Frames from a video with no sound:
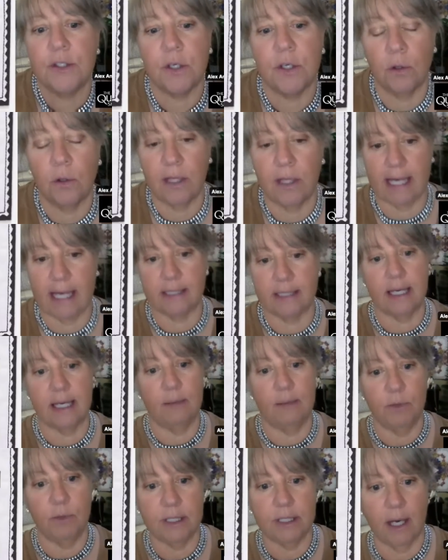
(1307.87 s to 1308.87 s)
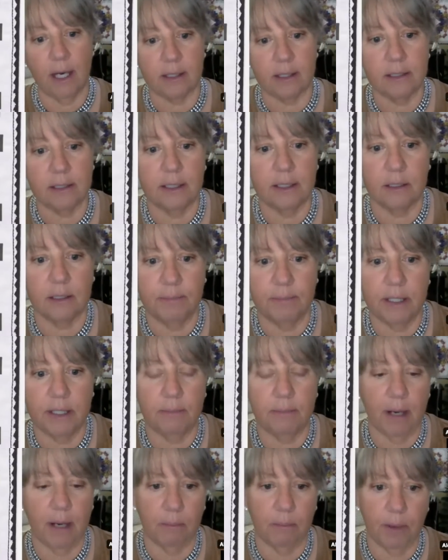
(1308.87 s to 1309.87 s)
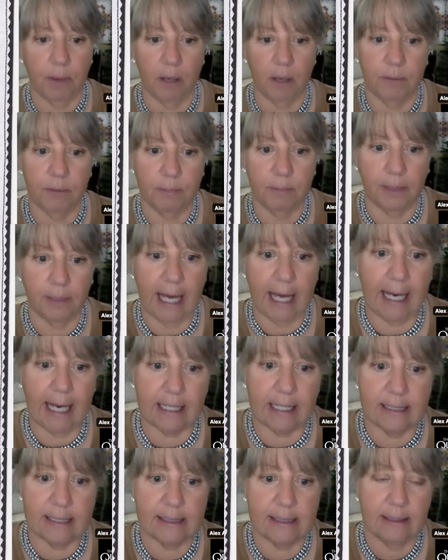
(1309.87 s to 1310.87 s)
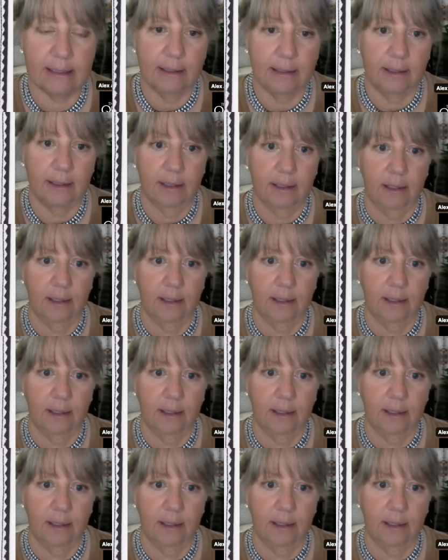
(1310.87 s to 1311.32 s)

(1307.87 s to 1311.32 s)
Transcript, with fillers: So last time we talked a little bit about Barbara Black's